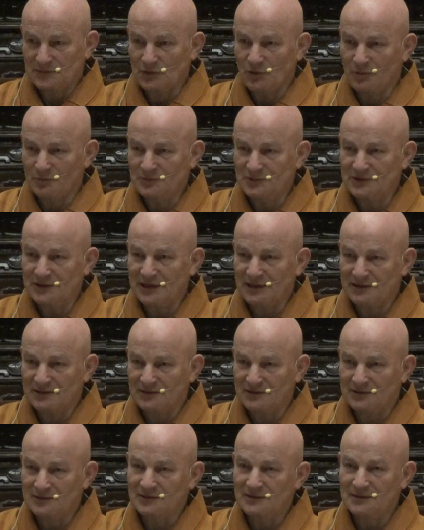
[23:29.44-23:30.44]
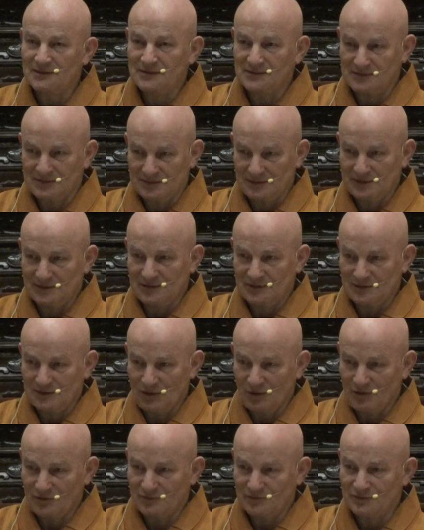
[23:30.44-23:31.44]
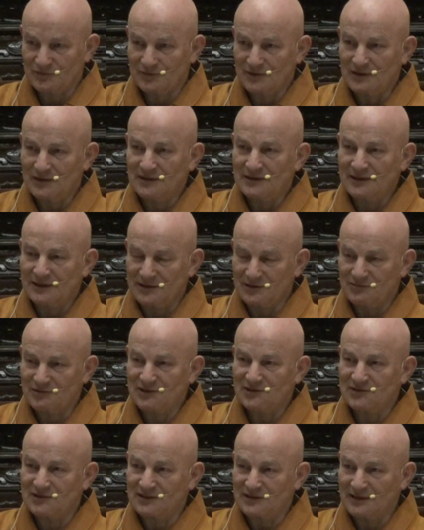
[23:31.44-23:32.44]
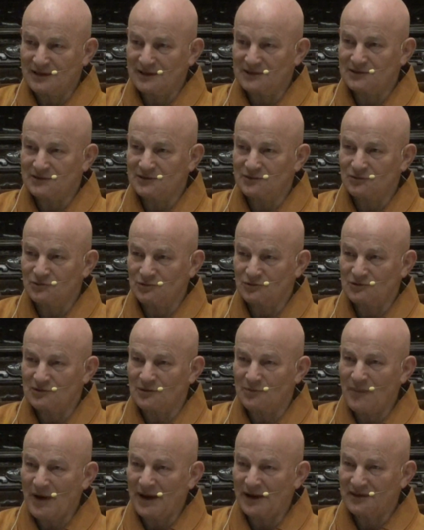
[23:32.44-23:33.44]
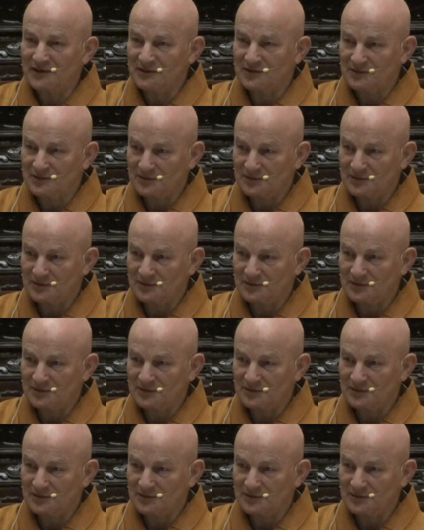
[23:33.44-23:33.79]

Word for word: object of investigation to the mind.